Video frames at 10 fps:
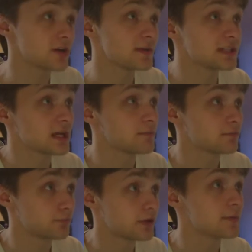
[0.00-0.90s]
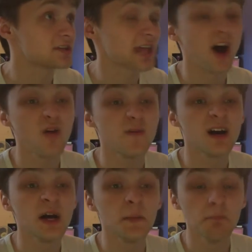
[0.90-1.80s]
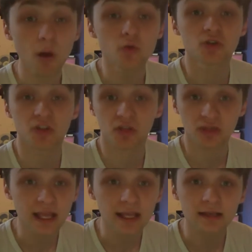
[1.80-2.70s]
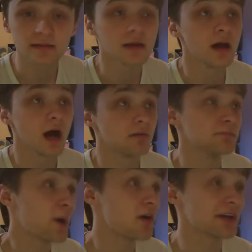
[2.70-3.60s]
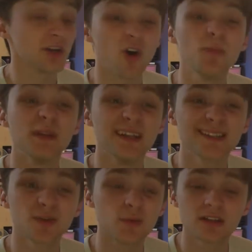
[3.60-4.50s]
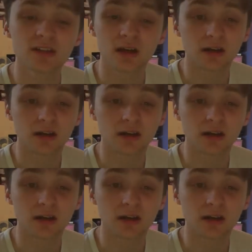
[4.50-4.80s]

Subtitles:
It means you can pretty much get over most things, barring an obelisk, which,